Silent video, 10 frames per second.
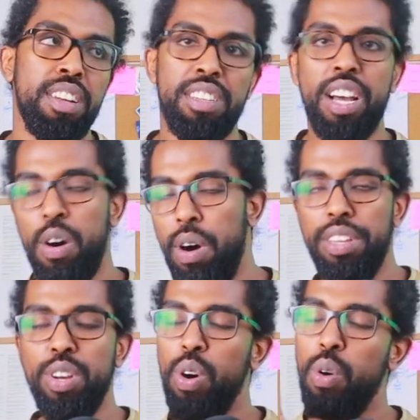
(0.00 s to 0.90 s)
Now I
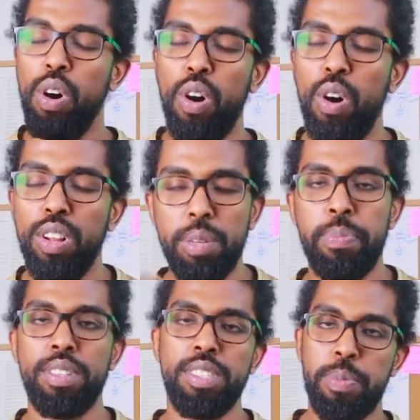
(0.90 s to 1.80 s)
know all the
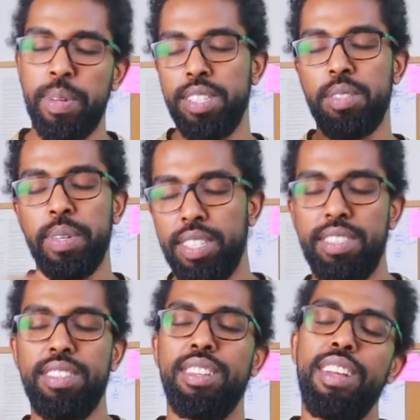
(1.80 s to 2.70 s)
principles,
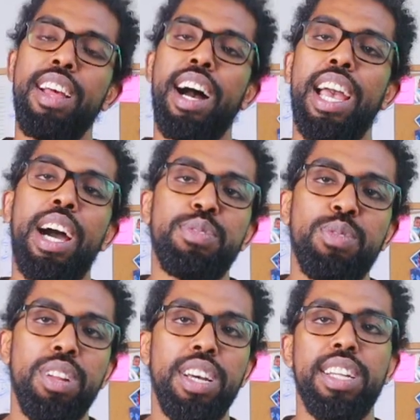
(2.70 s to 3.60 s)
but I have
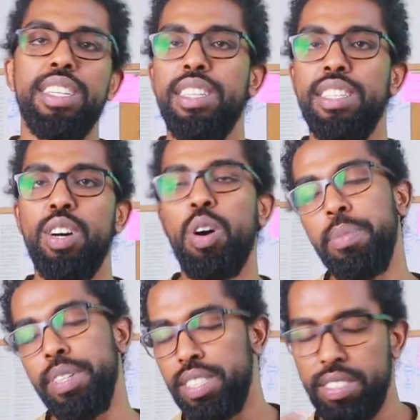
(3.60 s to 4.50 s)
to learn the
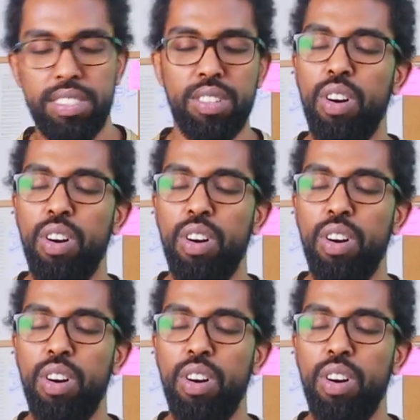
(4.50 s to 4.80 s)
opens,